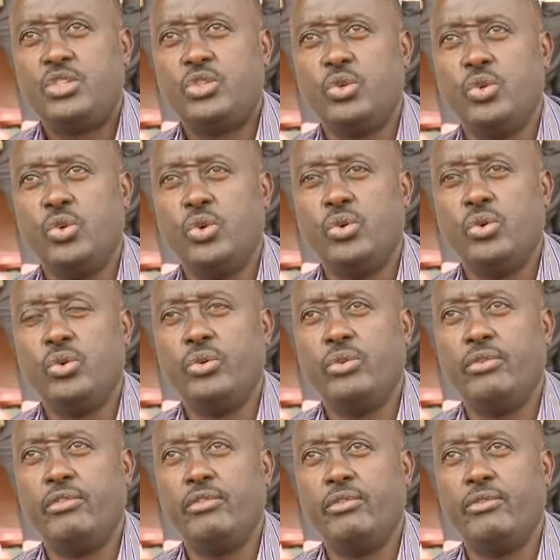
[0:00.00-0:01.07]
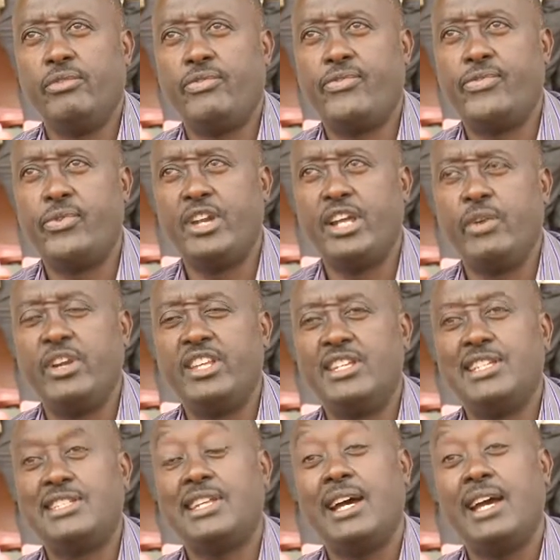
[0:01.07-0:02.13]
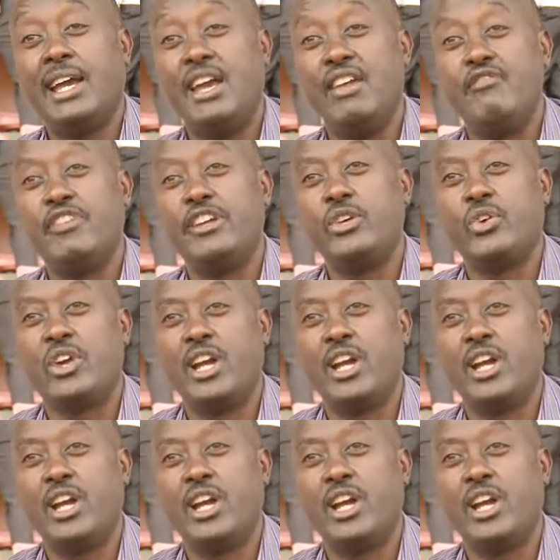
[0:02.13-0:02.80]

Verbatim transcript: to fully register every